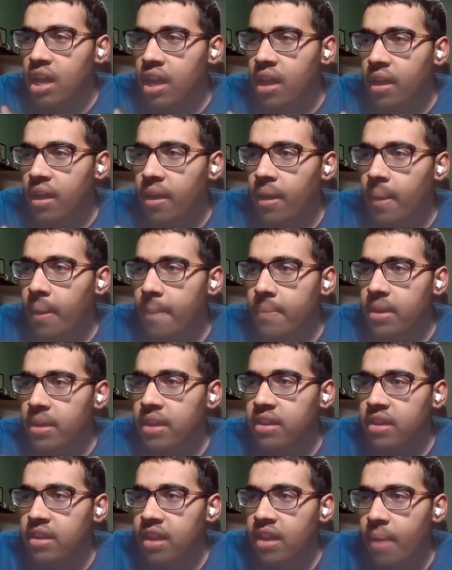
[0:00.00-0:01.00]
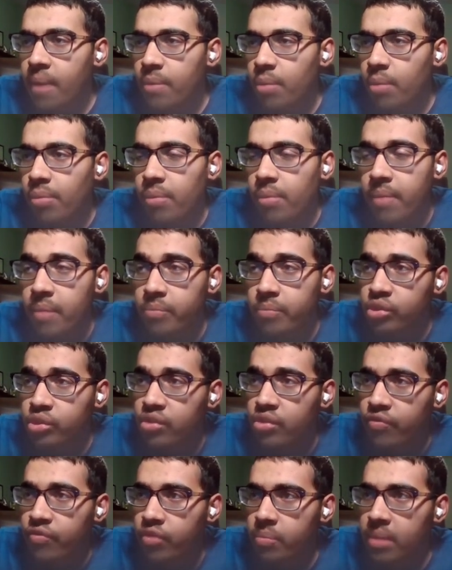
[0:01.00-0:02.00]
And, yeah, I'm going to put my booster
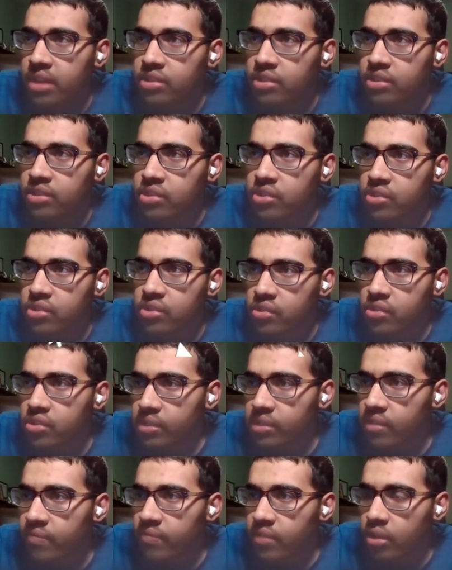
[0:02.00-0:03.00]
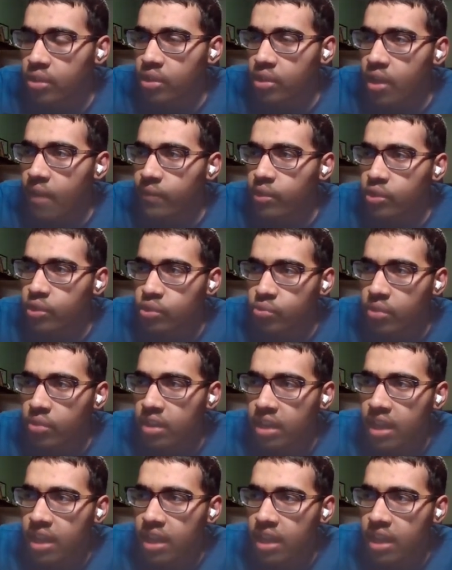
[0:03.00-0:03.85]
for Manchester City because I'm very confident in this one.